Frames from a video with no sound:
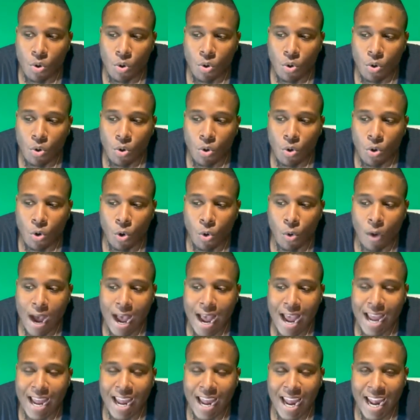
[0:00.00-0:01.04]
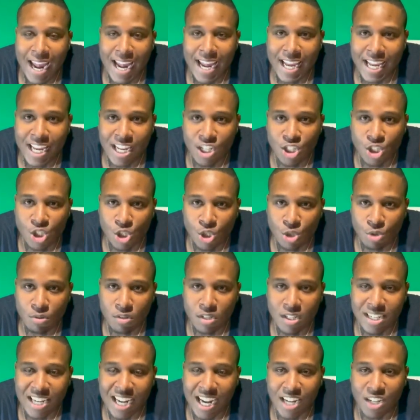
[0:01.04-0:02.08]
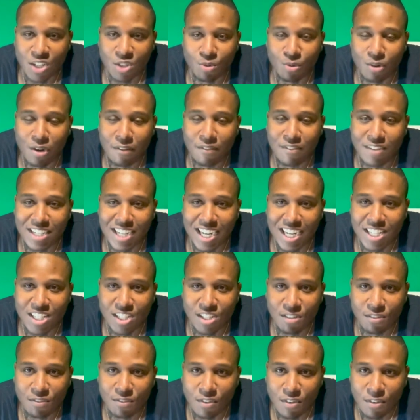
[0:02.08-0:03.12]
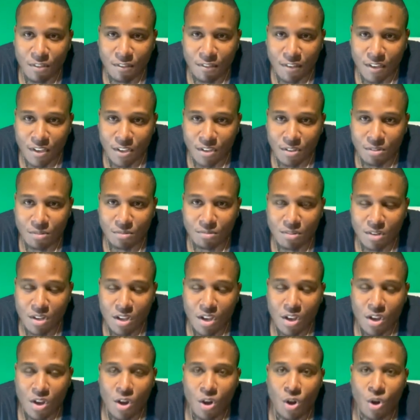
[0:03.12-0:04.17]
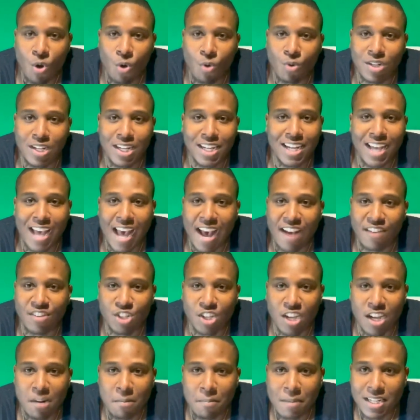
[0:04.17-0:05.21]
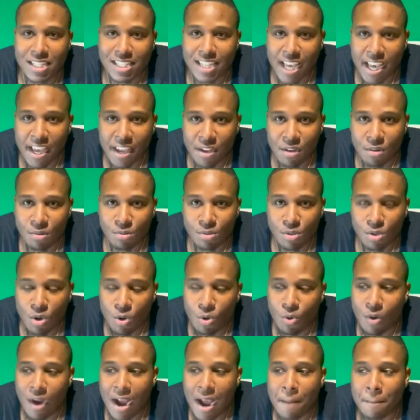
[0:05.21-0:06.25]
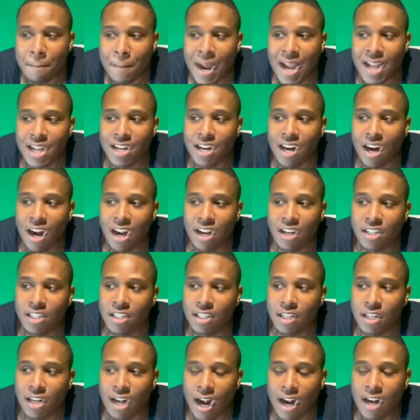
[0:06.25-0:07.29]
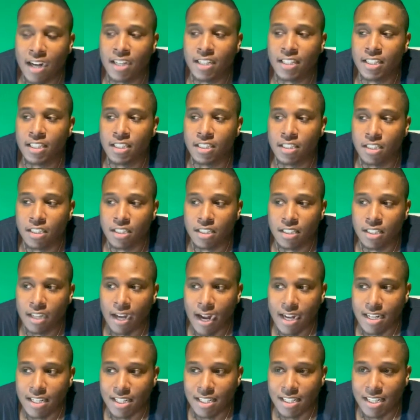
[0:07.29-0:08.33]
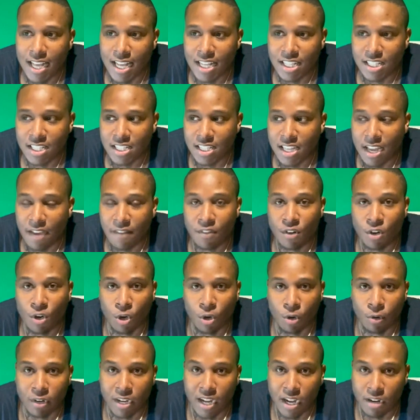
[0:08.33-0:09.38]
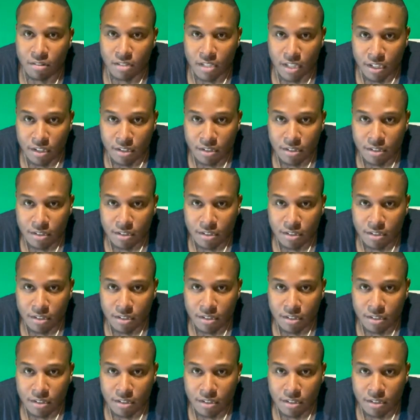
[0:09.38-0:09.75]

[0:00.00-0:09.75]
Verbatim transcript: who had AE shooting three for 19 from the field who didn't have Jaden McDaniels? who had Mike Conley looking like the next Seth Curry out there.